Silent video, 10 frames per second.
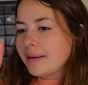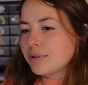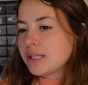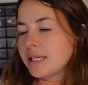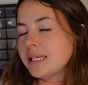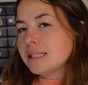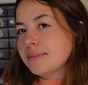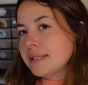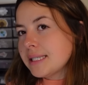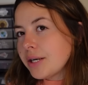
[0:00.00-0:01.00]
I'm just gonna eat
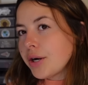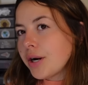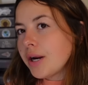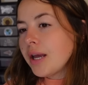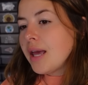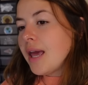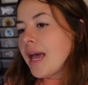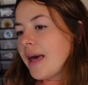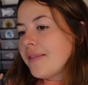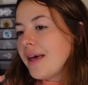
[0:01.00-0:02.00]
some dinner
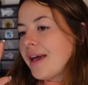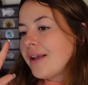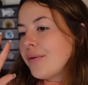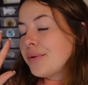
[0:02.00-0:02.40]
and then